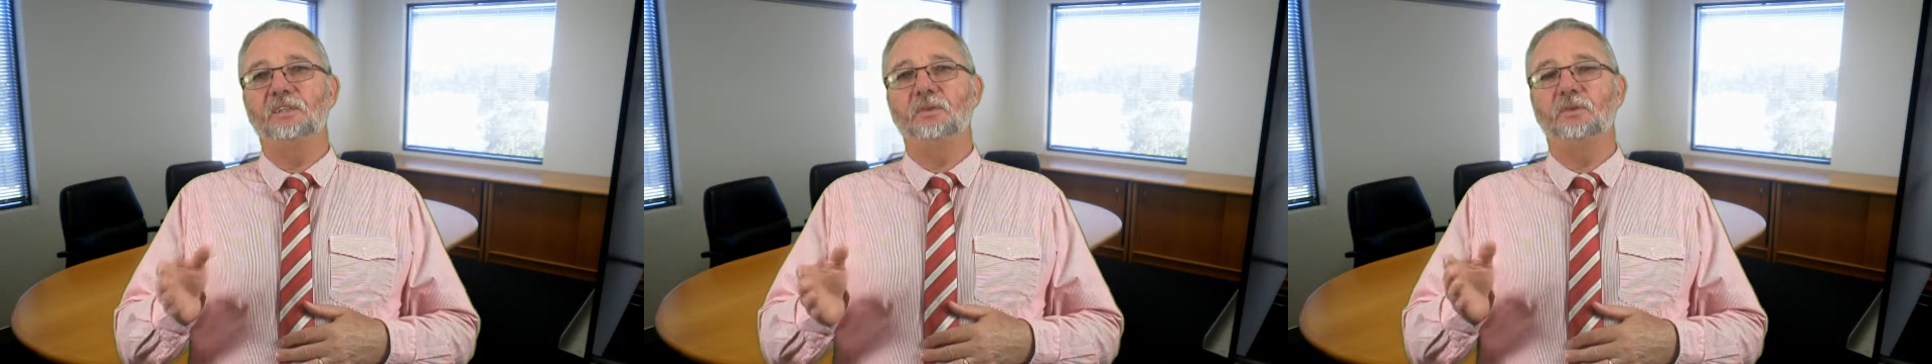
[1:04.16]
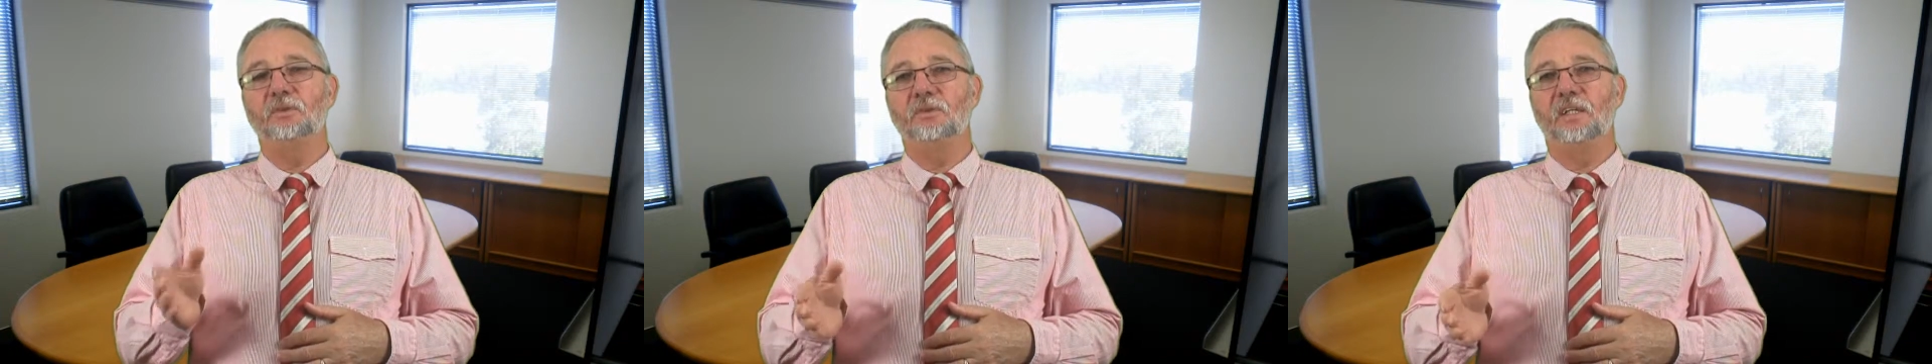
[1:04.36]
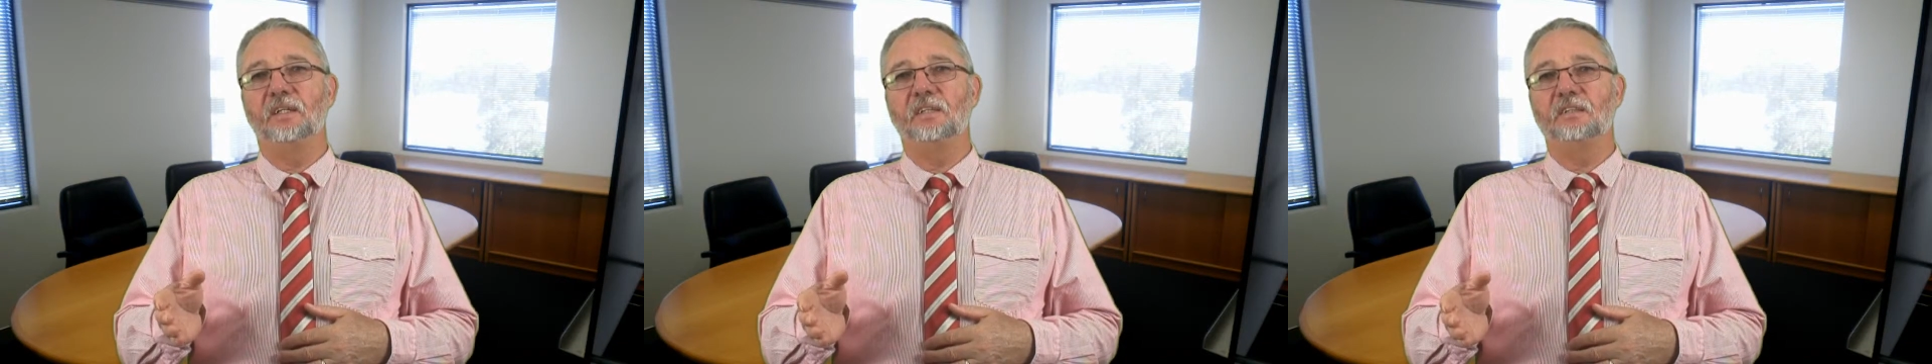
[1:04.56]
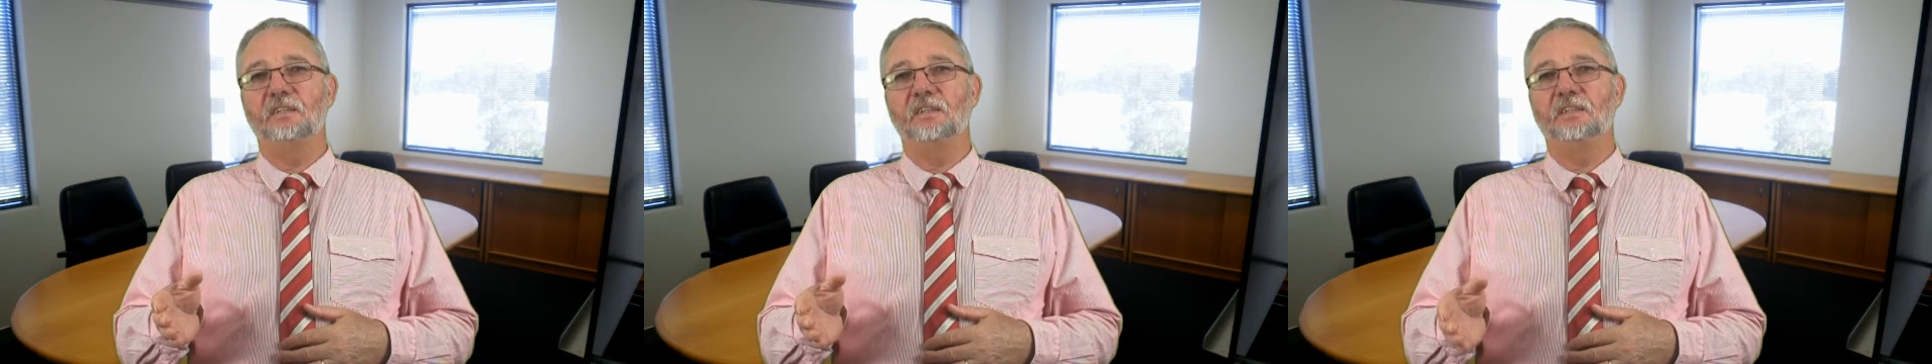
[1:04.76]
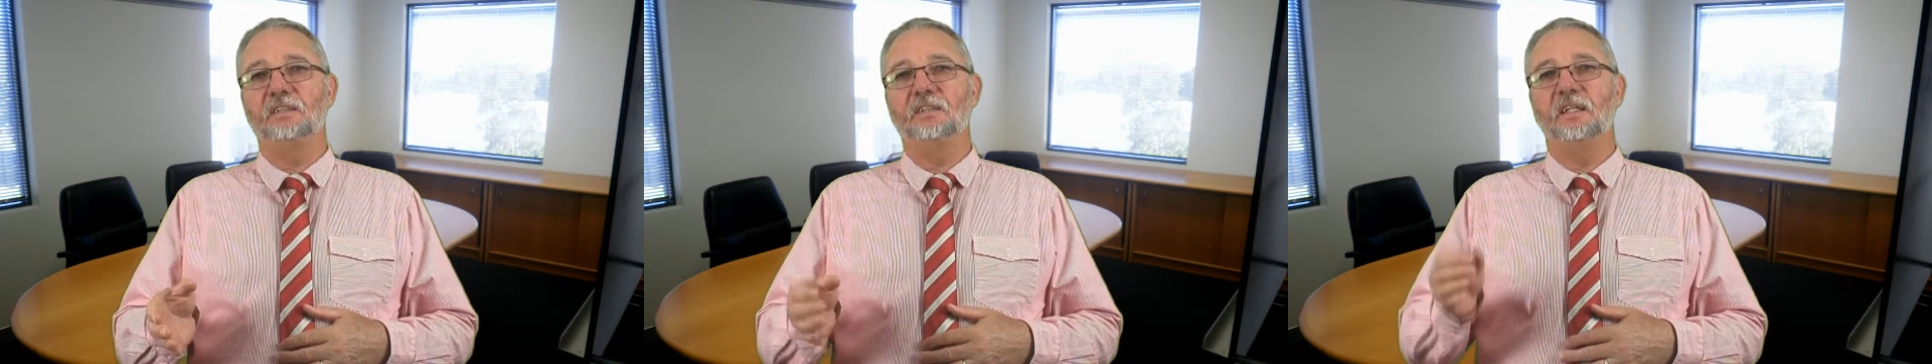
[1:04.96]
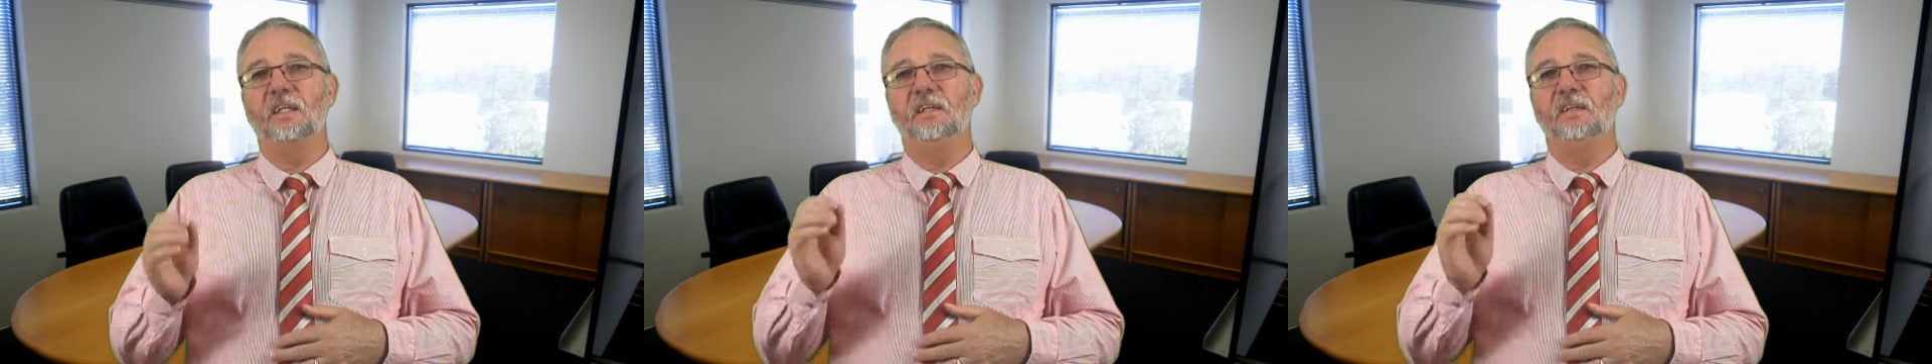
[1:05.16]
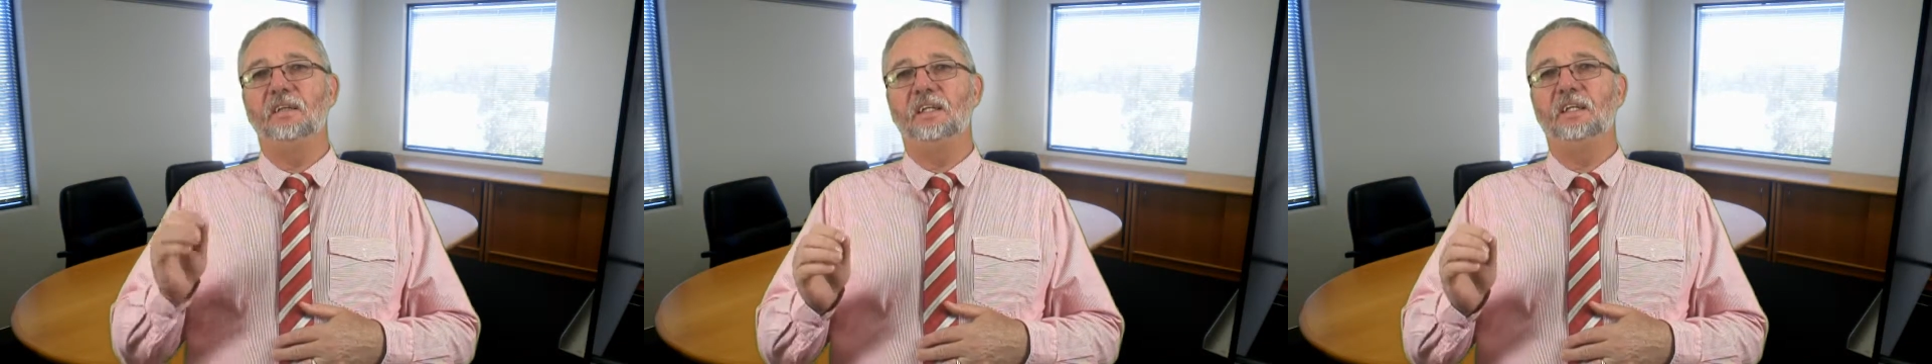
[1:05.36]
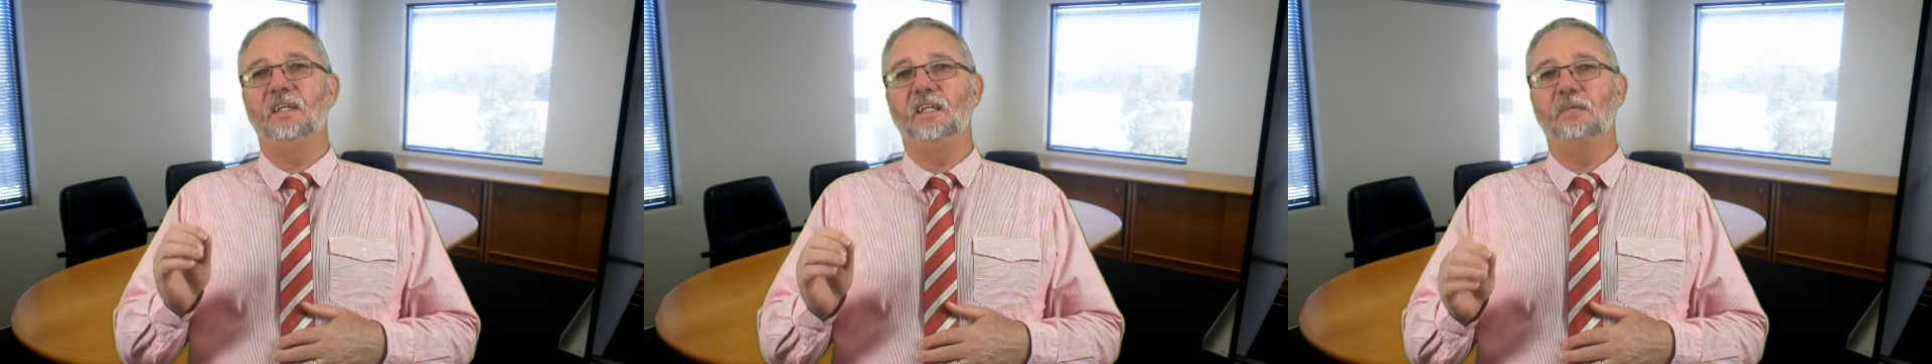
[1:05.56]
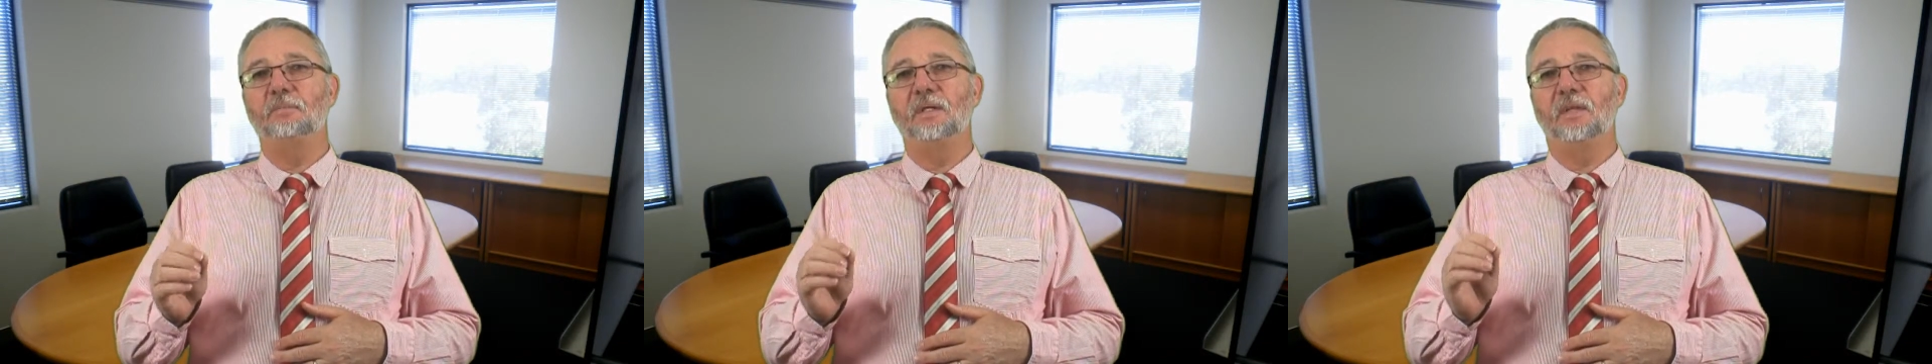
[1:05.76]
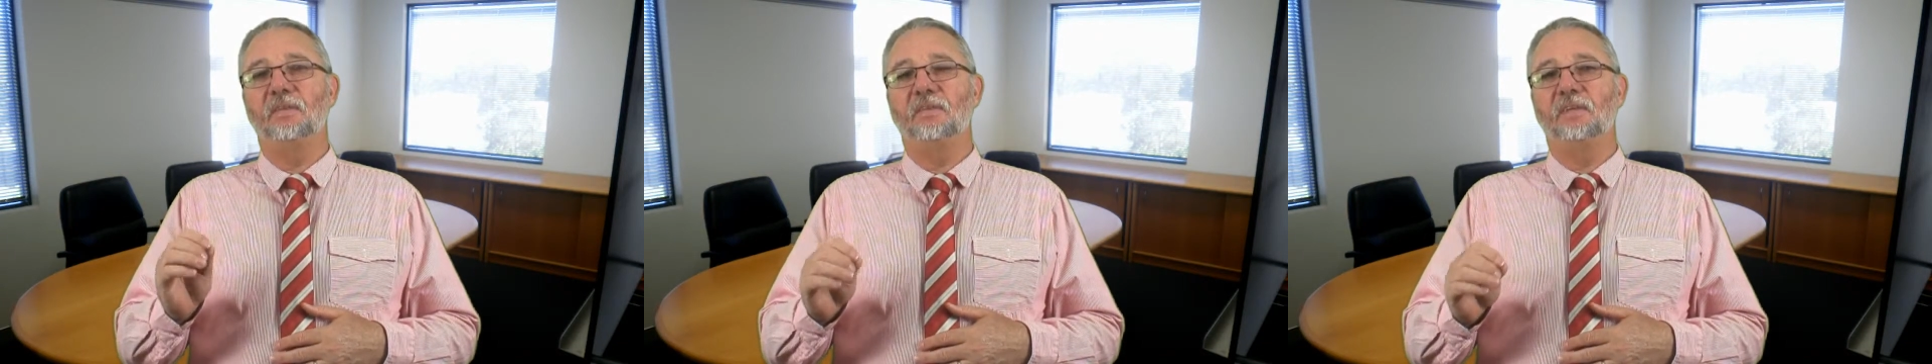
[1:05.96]
at your debtors list and thinking
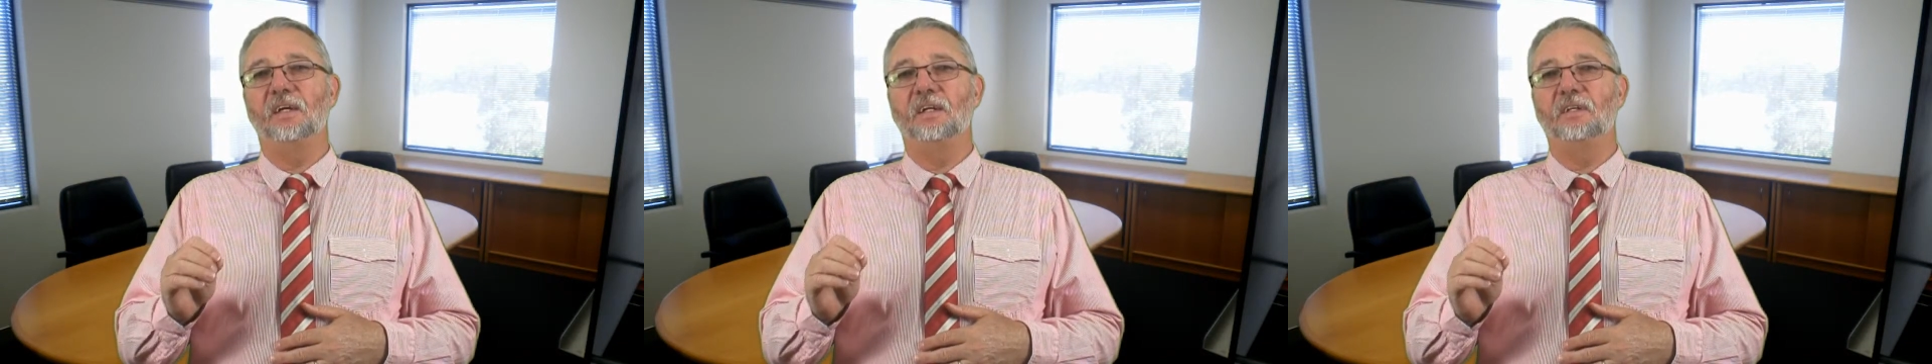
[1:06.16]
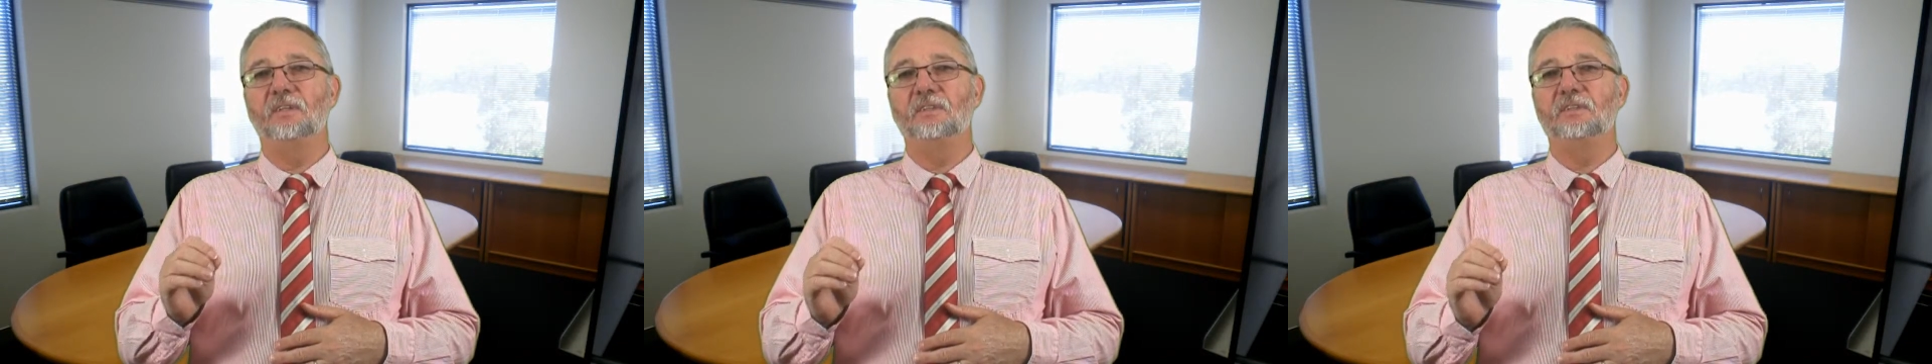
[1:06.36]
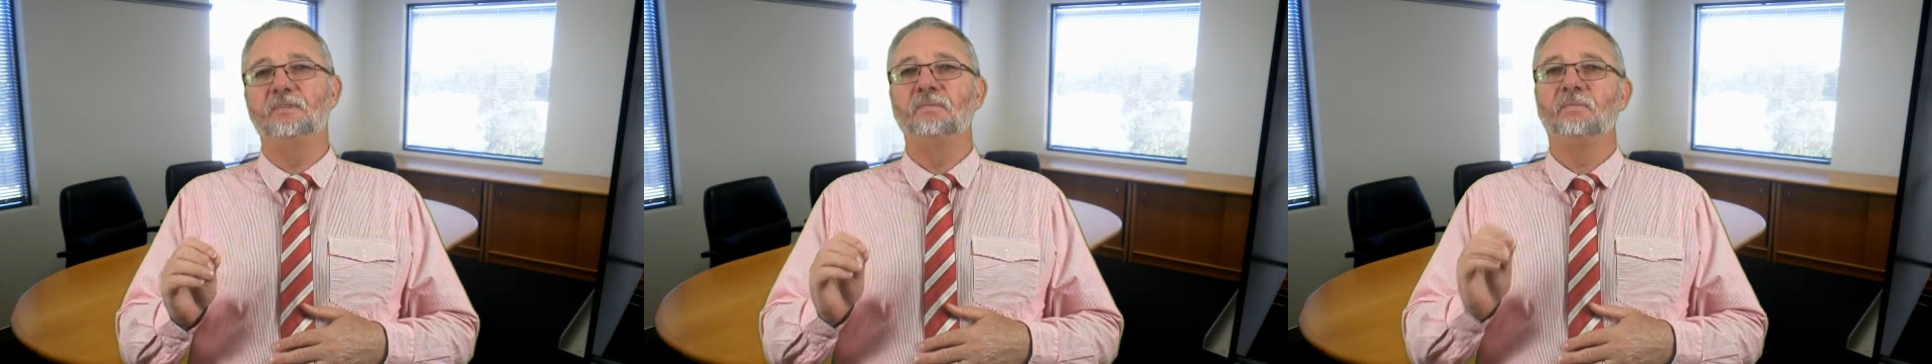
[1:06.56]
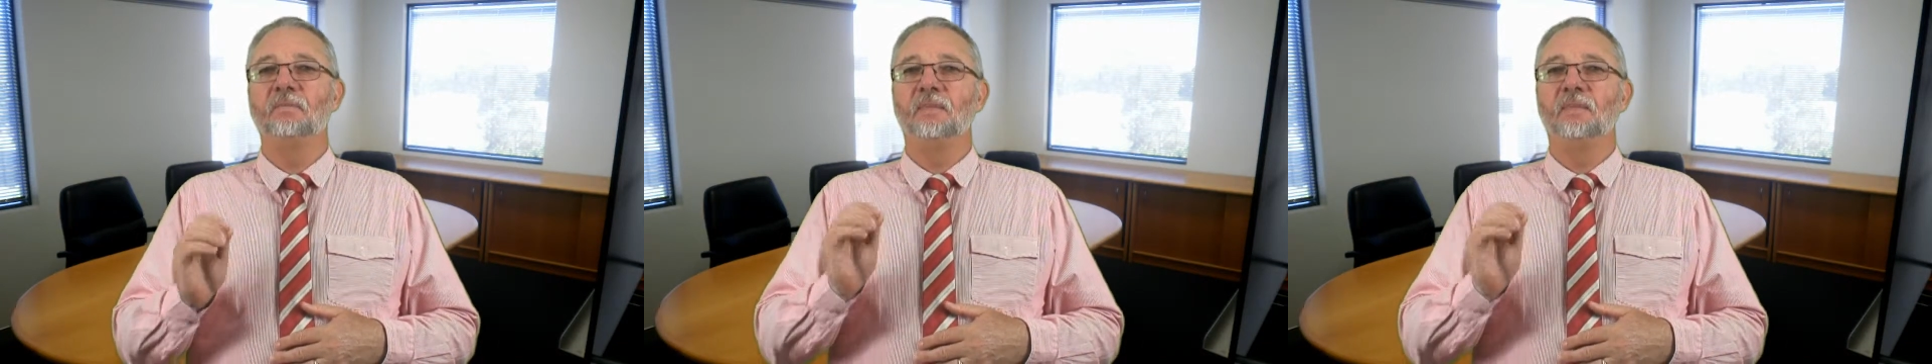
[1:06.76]
about those